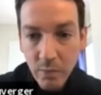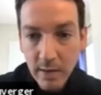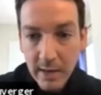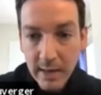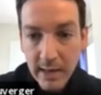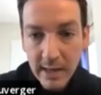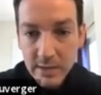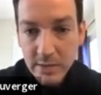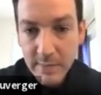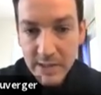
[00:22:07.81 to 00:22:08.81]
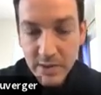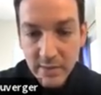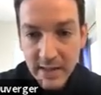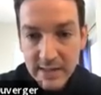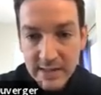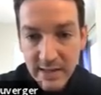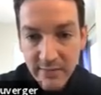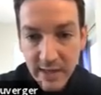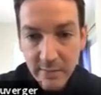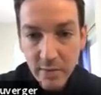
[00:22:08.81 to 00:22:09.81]
one line just to make sure that set
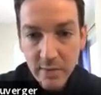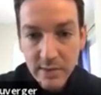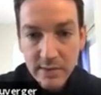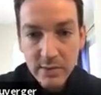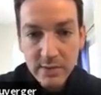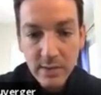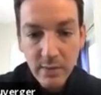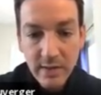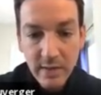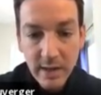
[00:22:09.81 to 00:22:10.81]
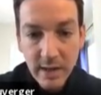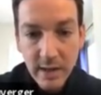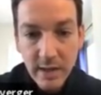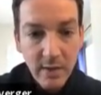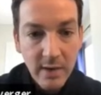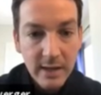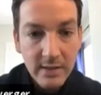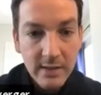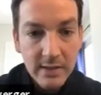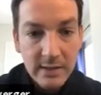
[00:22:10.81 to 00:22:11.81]
variable is using the right thing here. Okay,
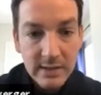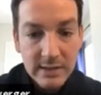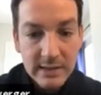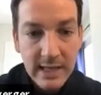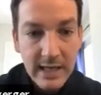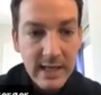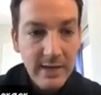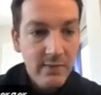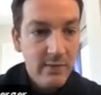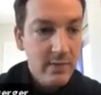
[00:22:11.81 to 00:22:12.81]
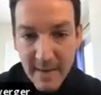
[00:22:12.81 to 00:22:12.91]
save.